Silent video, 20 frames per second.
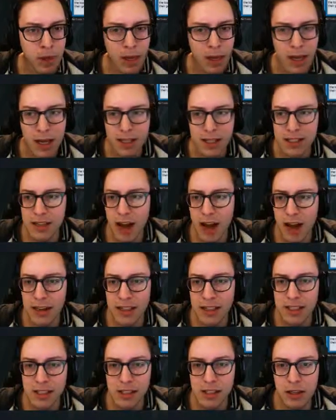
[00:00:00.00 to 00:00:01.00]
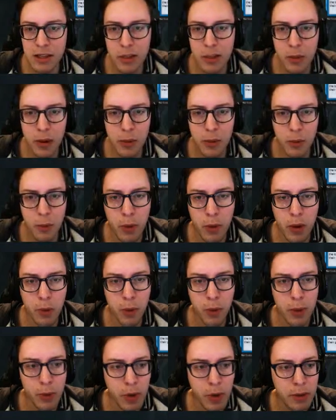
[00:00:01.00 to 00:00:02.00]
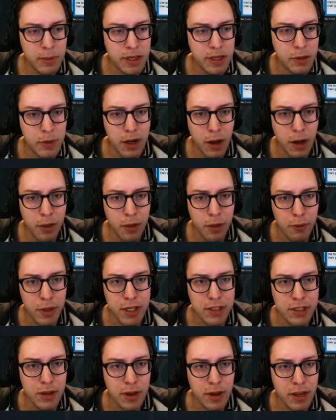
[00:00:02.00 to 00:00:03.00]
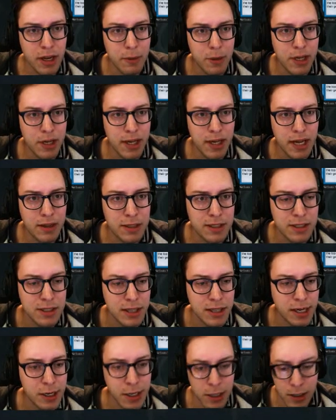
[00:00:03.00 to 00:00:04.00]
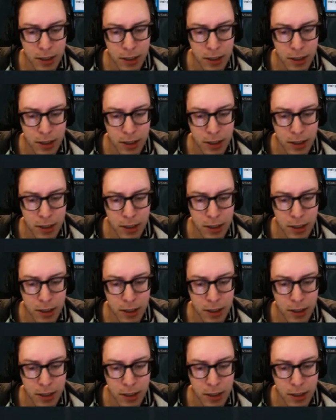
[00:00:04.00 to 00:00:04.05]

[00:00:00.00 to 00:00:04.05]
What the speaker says: It's not necessarily what we want to be doing on 3, so I think I'm going to take the Slinger.